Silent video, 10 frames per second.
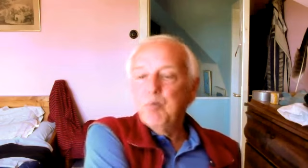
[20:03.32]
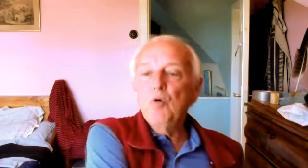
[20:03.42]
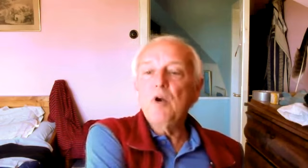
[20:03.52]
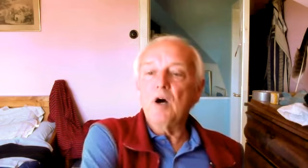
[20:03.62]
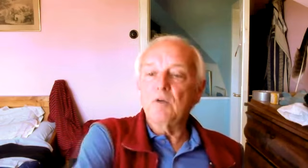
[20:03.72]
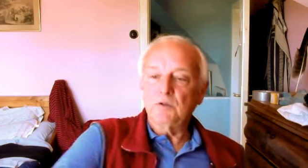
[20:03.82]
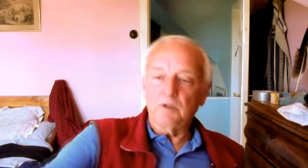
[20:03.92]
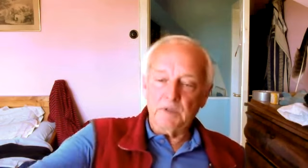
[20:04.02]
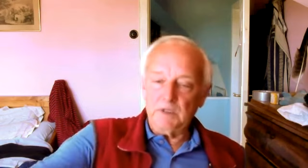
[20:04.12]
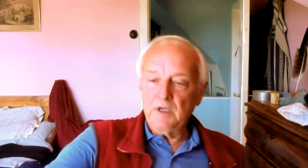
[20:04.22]
pull out
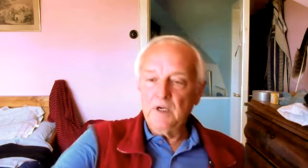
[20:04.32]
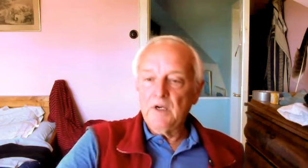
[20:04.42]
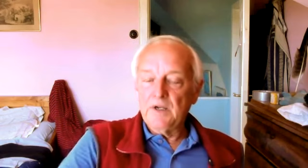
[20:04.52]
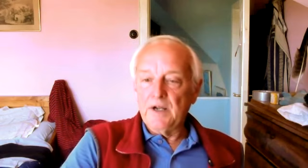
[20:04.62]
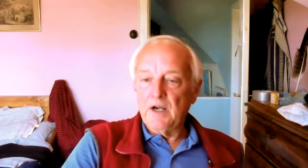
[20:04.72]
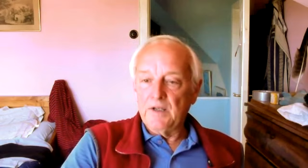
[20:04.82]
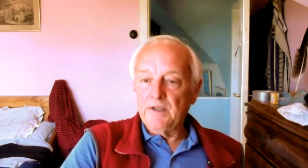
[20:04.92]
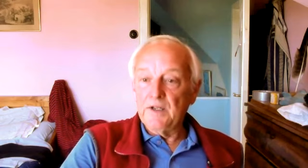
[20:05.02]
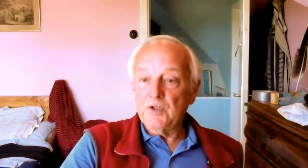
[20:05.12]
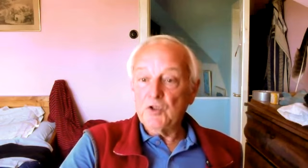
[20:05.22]
our uh,
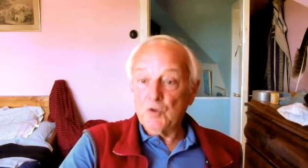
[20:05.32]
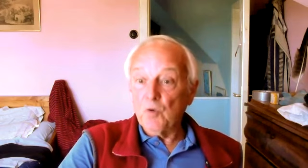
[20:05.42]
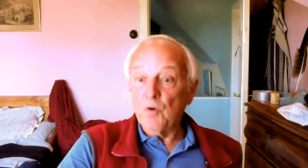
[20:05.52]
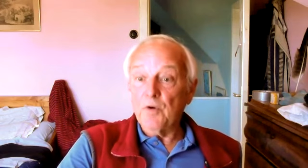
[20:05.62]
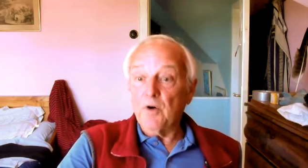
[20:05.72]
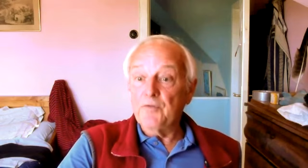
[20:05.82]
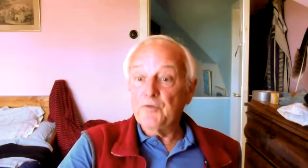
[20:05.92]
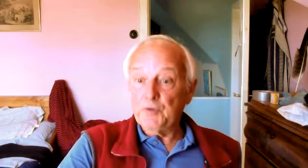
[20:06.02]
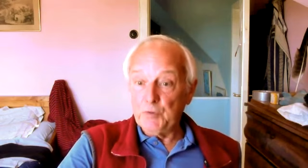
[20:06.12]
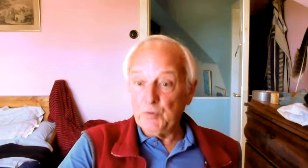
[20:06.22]
the sword
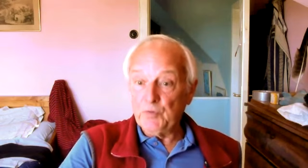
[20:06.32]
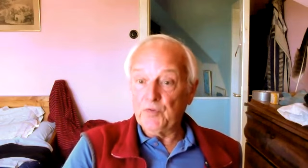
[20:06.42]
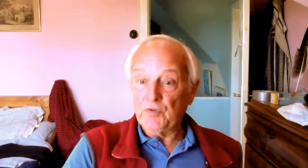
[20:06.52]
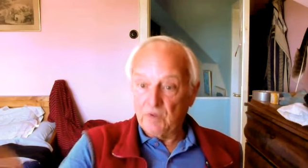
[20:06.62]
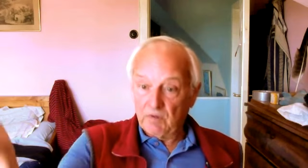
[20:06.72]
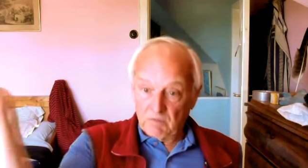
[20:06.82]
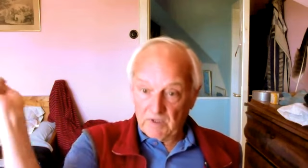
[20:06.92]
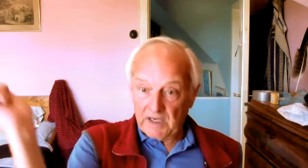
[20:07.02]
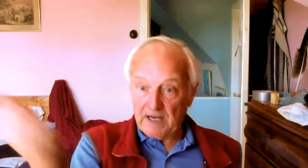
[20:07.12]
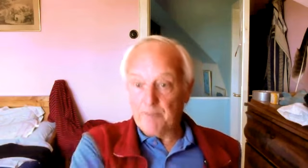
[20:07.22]
of truth
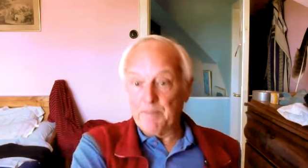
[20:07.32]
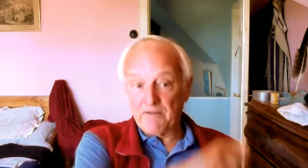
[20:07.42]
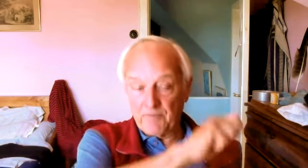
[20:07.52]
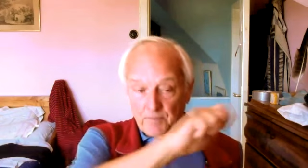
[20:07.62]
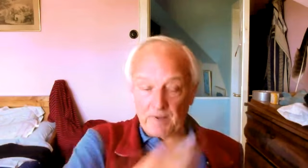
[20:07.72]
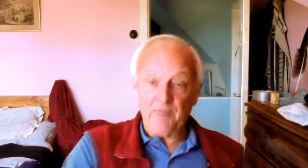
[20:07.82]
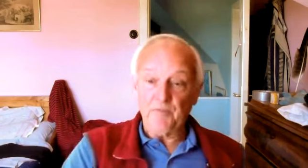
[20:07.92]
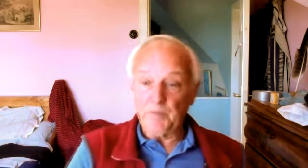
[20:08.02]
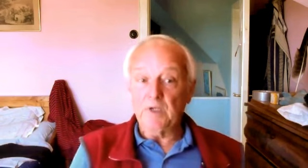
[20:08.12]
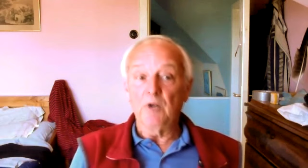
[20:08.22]
and puff puff
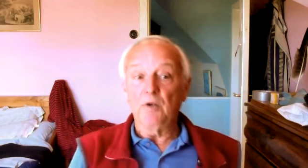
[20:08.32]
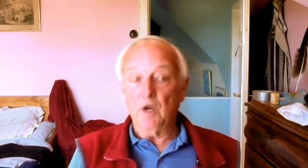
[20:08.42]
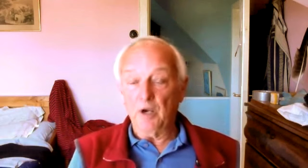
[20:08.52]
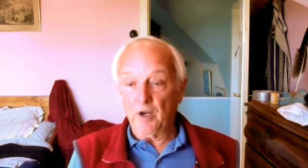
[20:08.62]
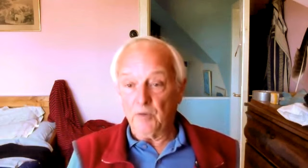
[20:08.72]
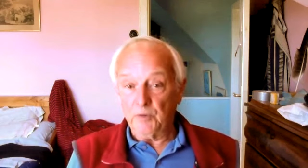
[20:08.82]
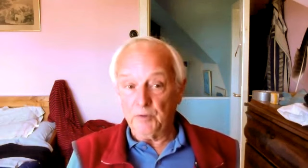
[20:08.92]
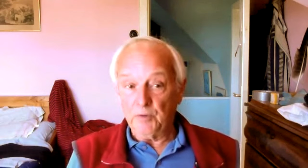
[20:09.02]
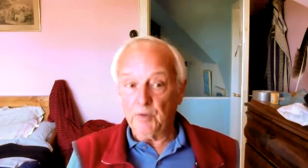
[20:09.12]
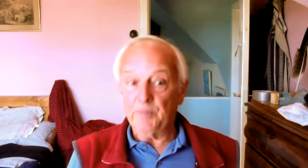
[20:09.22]
be allowed
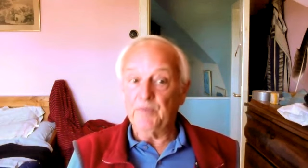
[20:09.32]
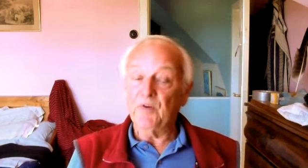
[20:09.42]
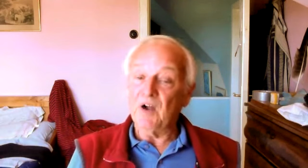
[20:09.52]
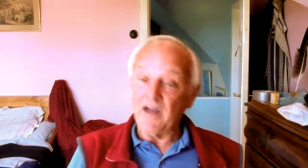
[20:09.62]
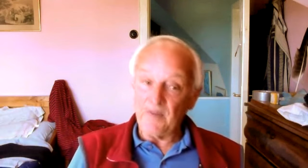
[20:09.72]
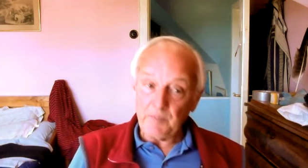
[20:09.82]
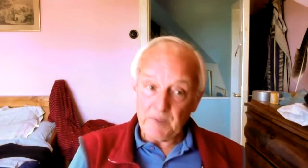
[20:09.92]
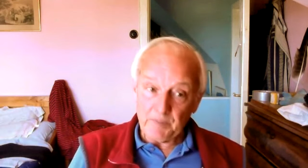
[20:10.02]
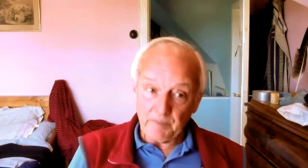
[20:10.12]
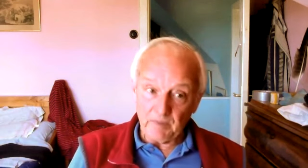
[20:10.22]
to do it. But for other
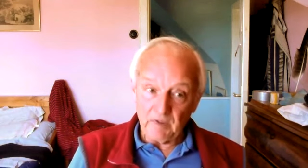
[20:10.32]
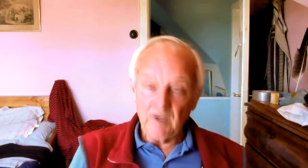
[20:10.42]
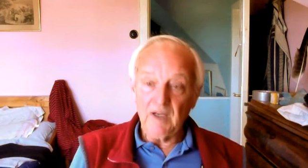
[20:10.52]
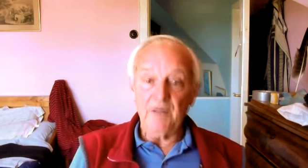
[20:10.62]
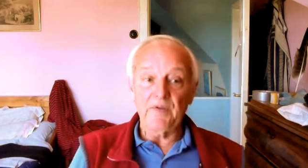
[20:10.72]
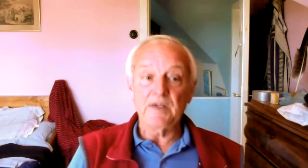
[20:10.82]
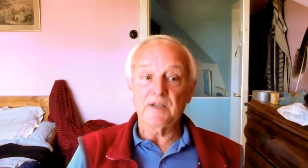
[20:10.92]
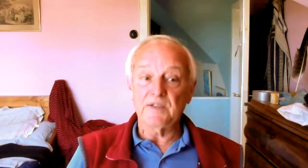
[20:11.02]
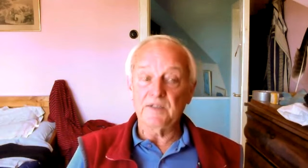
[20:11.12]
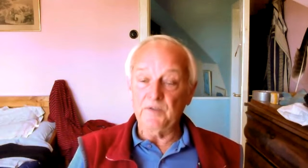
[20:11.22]
people having
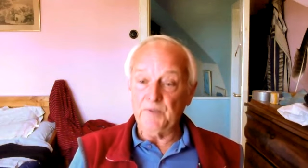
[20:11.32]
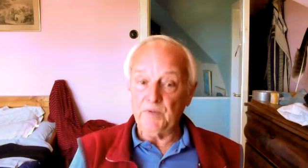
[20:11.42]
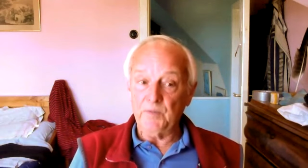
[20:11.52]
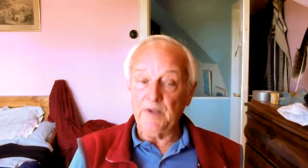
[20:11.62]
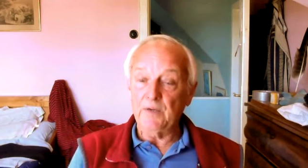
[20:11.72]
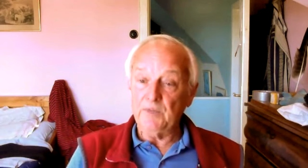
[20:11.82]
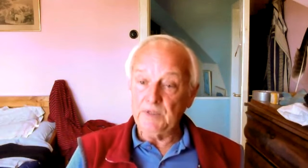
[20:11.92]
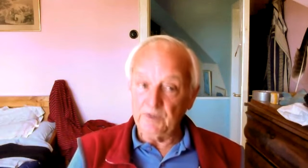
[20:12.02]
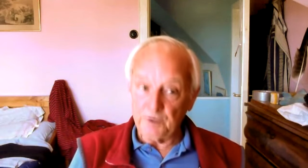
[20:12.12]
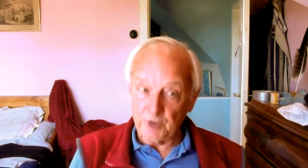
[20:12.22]
just different way of
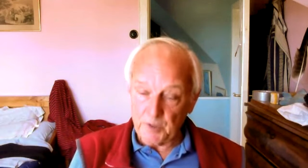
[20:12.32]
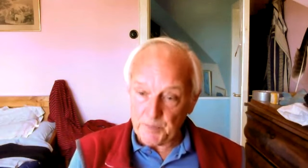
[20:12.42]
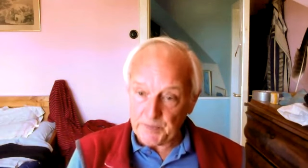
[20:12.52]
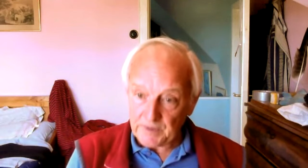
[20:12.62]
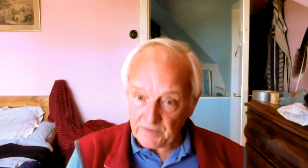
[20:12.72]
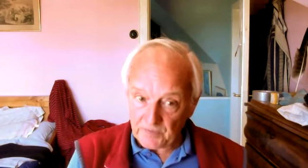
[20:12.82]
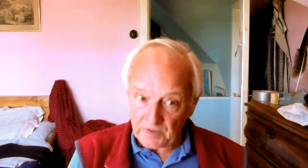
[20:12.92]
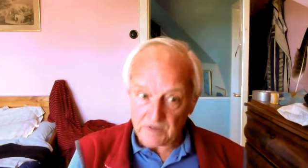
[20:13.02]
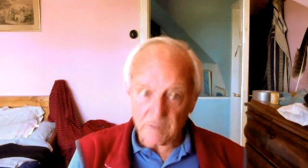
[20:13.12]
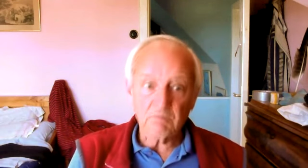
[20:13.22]
interpreting
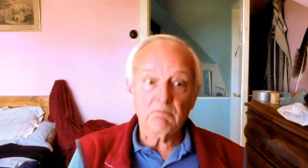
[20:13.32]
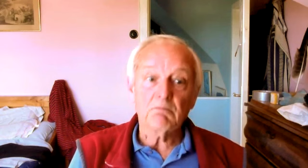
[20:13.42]
things,